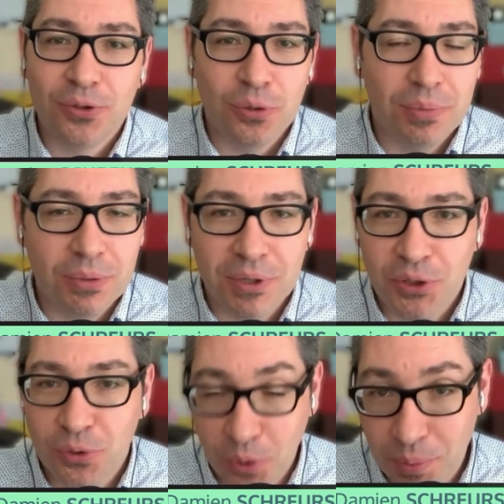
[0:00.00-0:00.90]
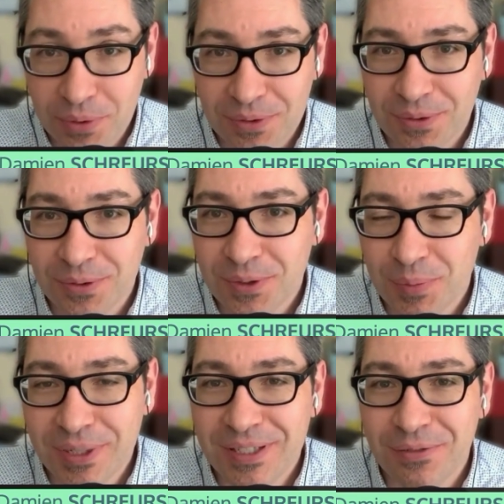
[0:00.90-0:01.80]
could be when you open a
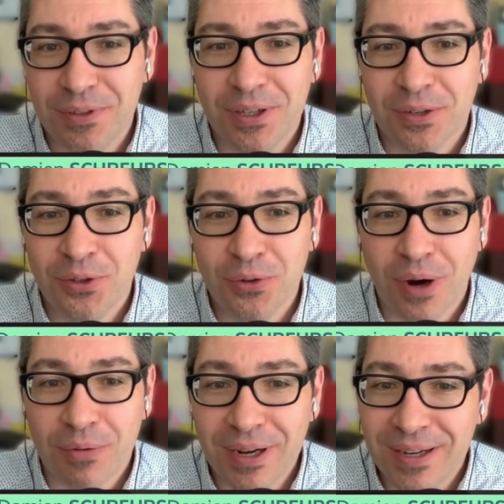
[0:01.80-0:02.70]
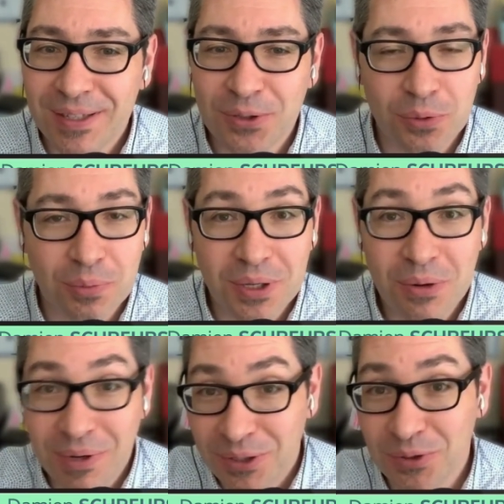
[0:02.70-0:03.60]
specific URL. It could be
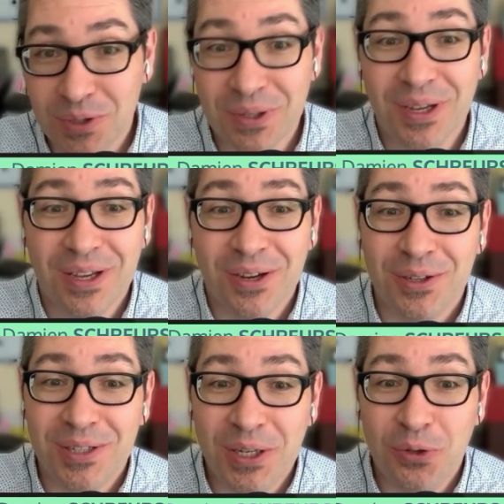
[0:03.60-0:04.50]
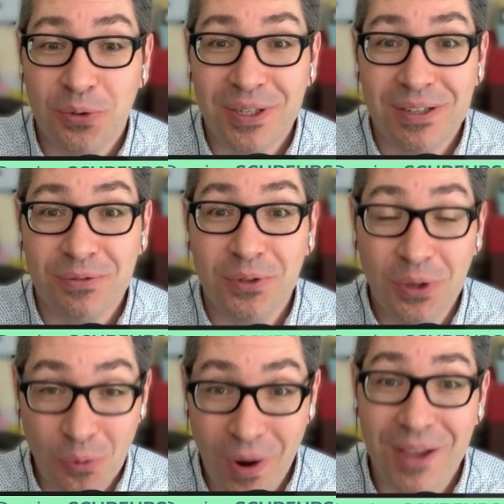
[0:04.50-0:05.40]
when you connect to a given
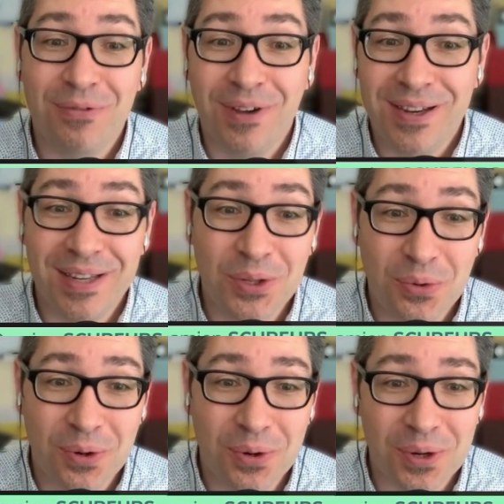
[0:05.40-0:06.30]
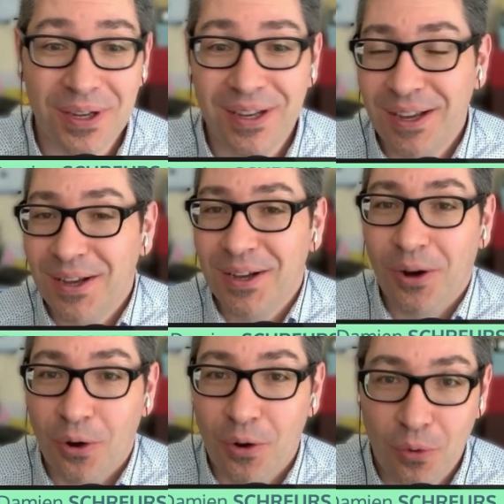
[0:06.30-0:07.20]
Wi-Fi network,
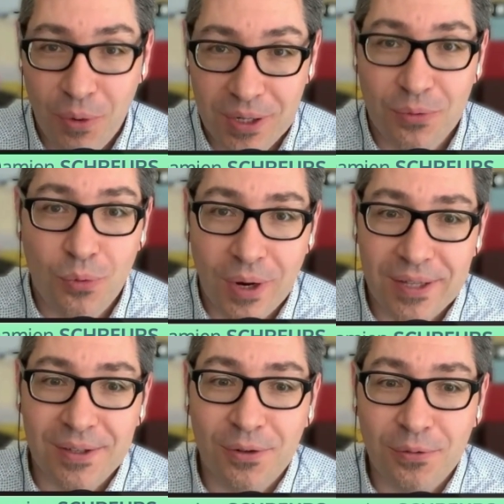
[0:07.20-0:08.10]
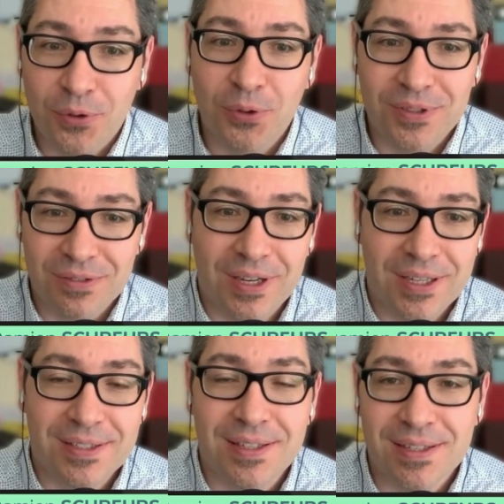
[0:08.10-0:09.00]
or when one of your
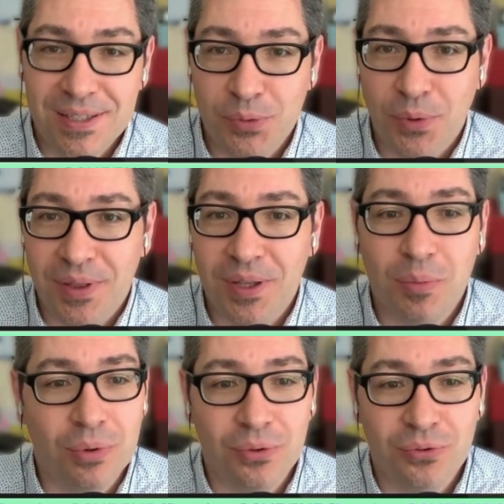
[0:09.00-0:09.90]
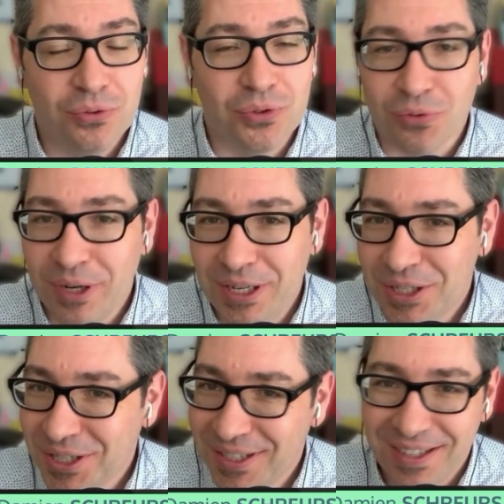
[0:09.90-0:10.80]
devices is within Bluetooth
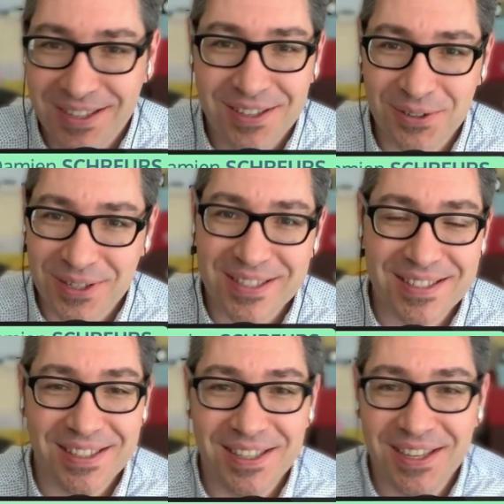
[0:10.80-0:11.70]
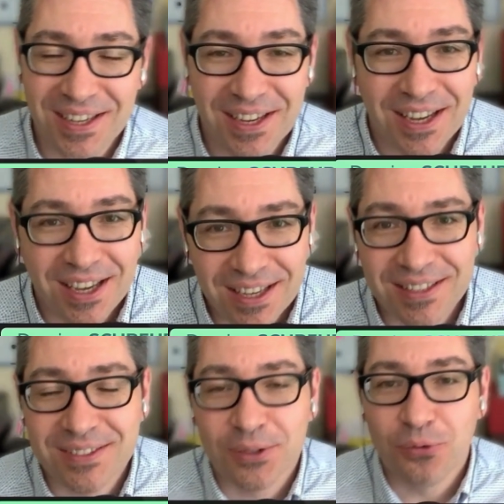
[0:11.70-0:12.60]
range. You can see
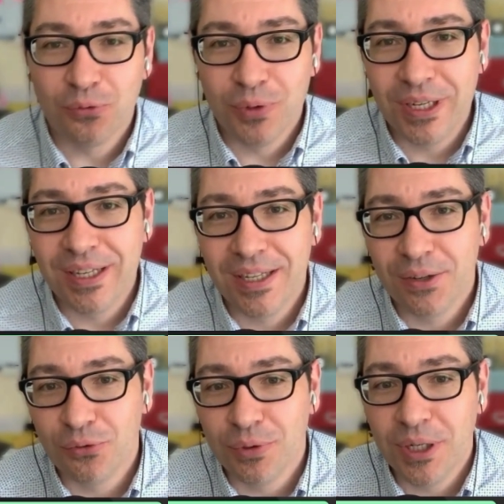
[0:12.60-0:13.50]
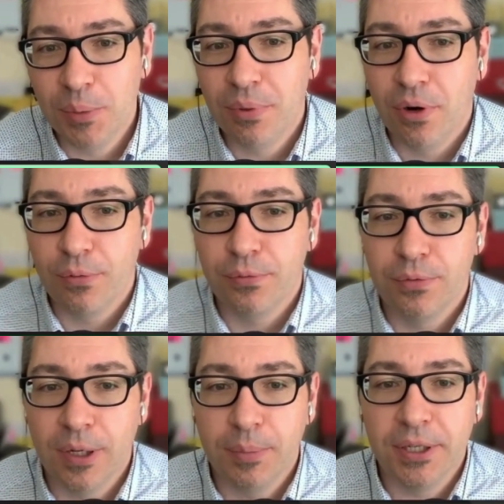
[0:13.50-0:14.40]
it's a really, really
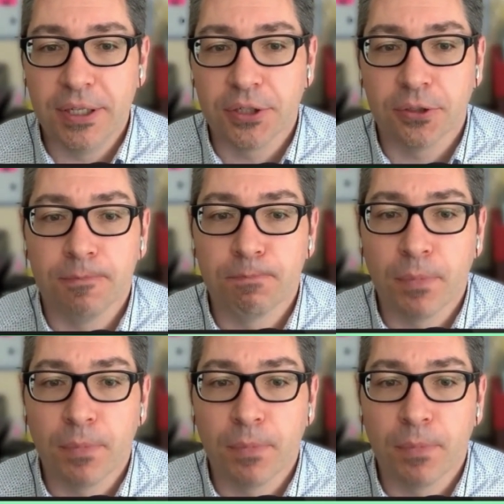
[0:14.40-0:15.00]
powerful application.